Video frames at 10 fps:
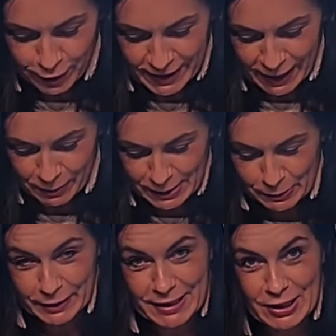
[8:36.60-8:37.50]
4
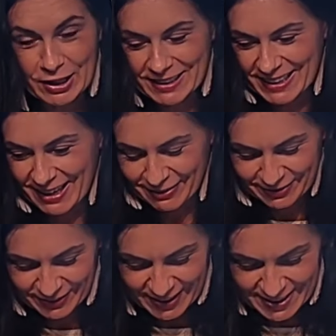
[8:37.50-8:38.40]
tablespoons is not enough.
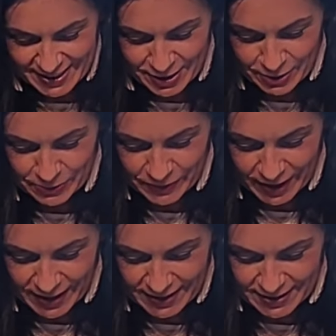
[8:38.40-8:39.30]
Let's do
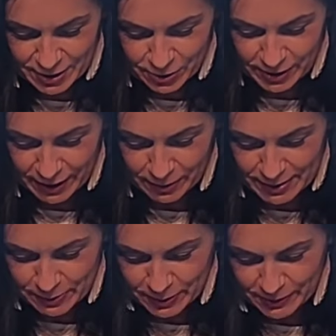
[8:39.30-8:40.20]
another 2
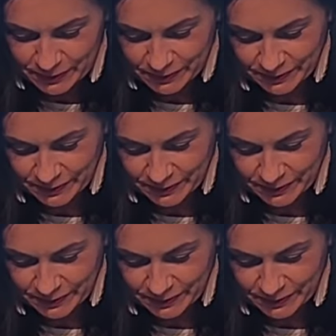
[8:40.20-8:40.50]
tablespoons.